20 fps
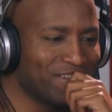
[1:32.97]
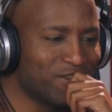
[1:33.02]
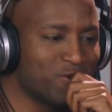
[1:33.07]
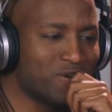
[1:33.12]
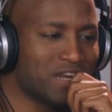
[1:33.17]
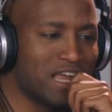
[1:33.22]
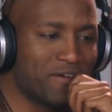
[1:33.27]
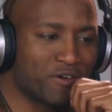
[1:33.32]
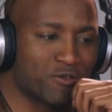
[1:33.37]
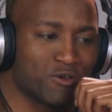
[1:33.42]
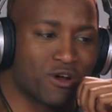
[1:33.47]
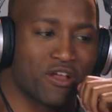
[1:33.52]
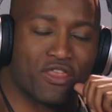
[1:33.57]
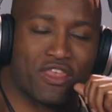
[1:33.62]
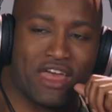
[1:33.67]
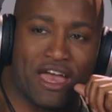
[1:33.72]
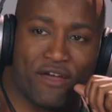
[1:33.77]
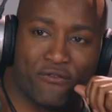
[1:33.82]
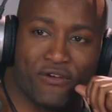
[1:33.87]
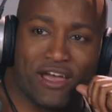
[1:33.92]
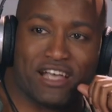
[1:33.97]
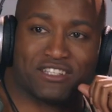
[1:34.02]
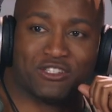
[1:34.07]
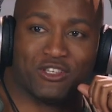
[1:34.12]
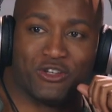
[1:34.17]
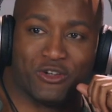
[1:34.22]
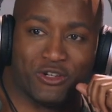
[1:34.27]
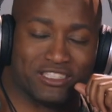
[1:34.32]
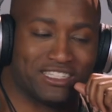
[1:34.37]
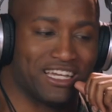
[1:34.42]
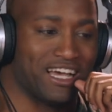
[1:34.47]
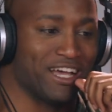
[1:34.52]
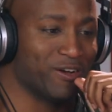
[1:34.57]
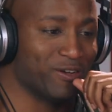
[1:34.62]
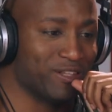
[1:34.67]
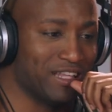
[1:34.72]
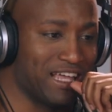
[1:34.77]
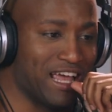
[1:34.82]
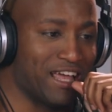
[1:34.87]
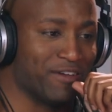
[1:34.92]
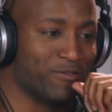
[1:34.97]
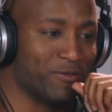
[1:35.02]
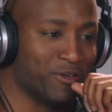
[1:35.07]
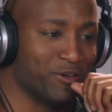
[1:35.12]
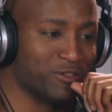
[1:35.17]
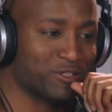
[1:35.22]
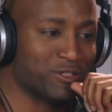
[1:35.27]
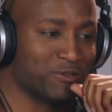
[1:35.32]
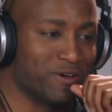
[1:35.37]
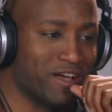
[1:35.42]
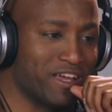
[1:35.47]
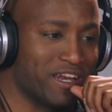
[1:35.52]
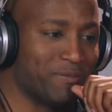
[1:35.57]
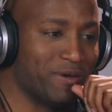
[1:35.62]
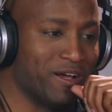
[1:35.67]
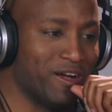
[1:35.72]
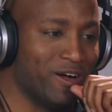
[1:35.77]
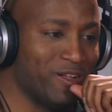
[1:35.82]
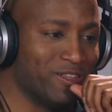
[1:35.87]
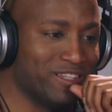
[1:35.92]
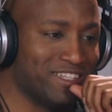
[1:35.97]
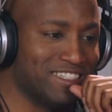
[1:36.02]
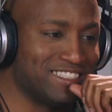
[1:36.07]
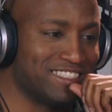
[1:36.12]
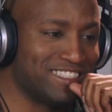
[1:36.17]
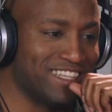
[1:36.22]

You never run that fast in your entire life when you're surrounded by all these